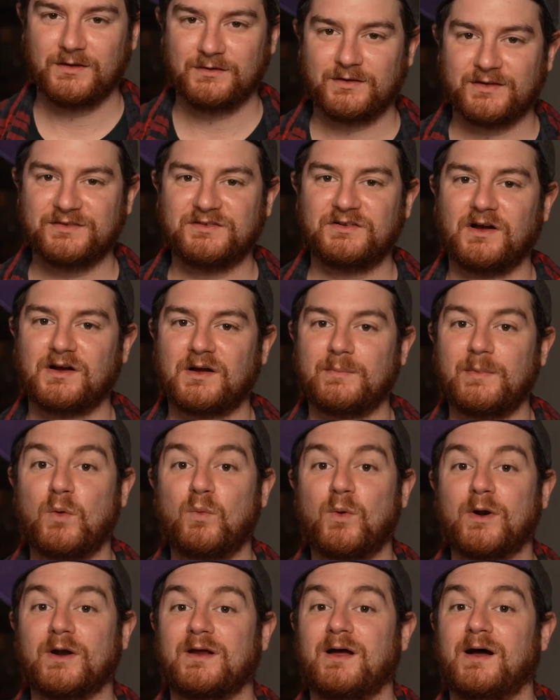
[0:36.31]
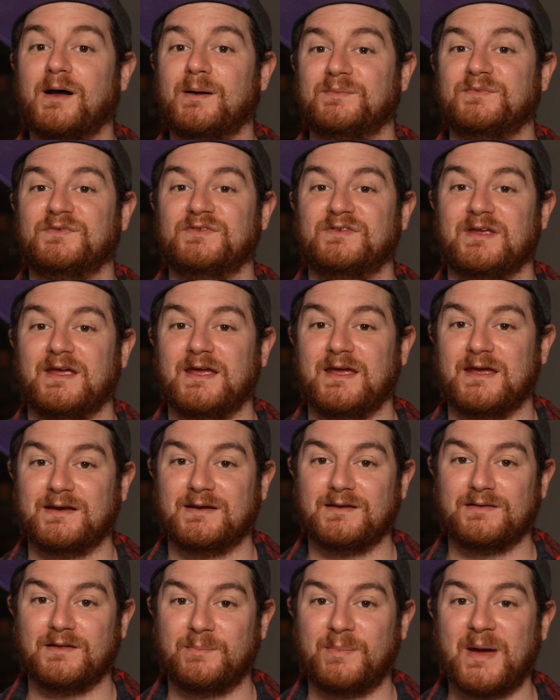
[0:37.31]
So let's talk about what comes
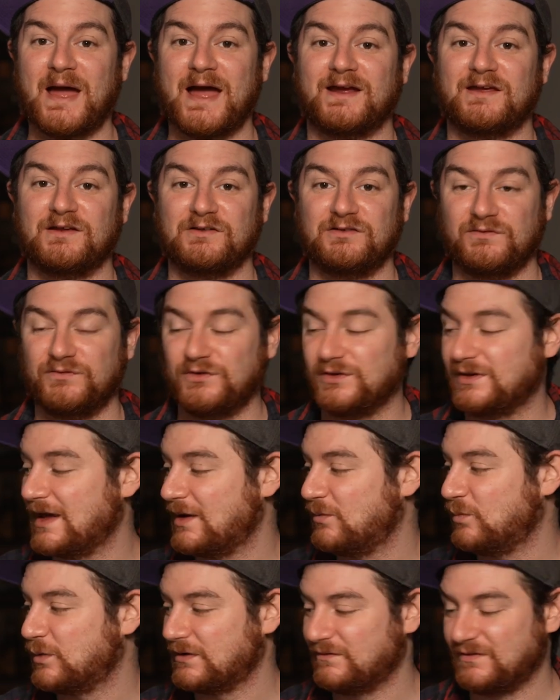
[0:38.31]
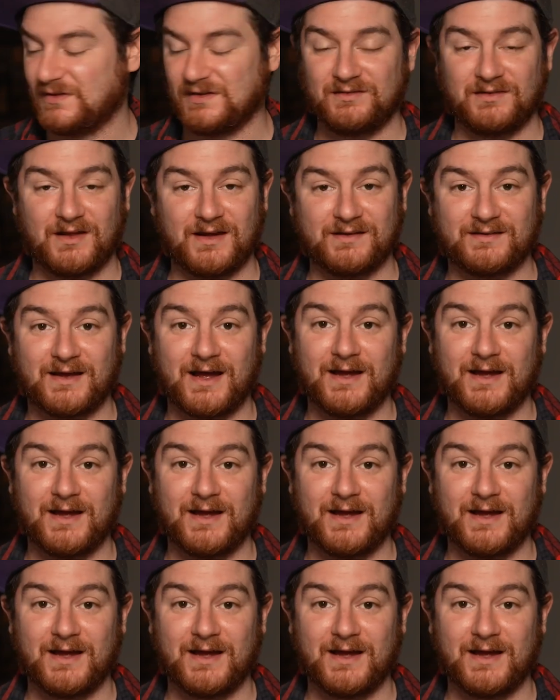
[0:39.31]
in the package if you get one of these lights.